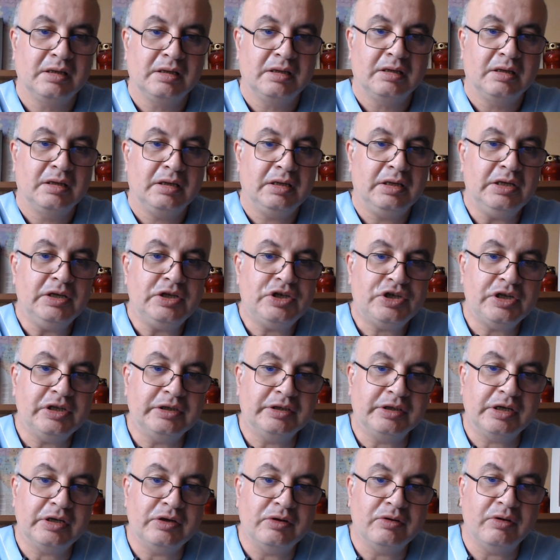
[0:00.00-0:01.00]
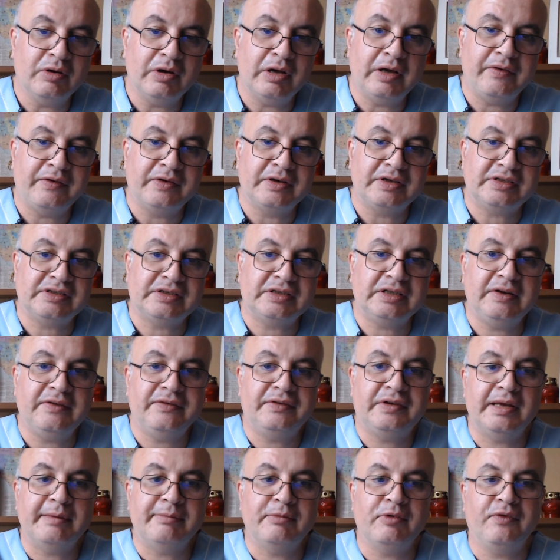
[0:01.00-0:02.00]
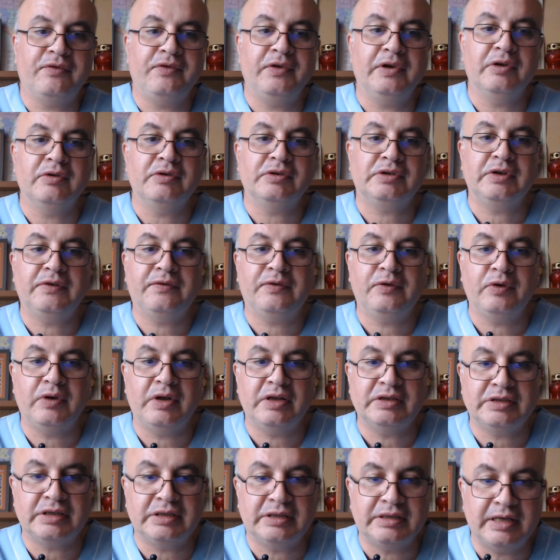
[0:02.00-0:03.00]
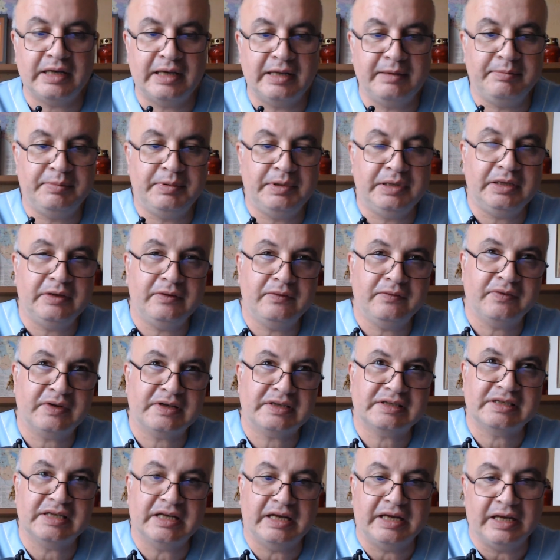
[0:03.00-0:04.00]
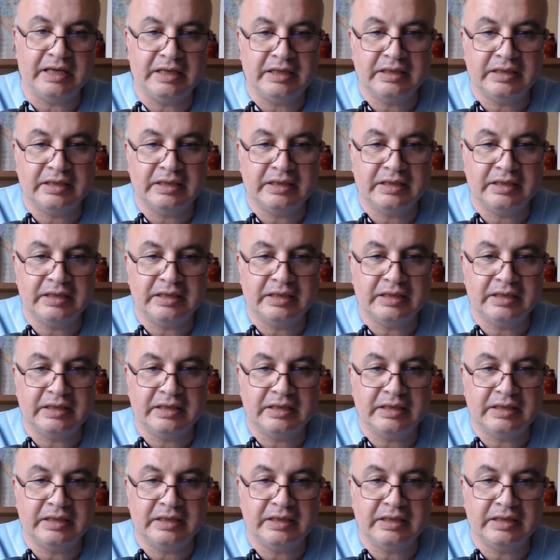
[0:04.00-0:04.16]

in children who have received Haemophilus influenzae type B vaccine.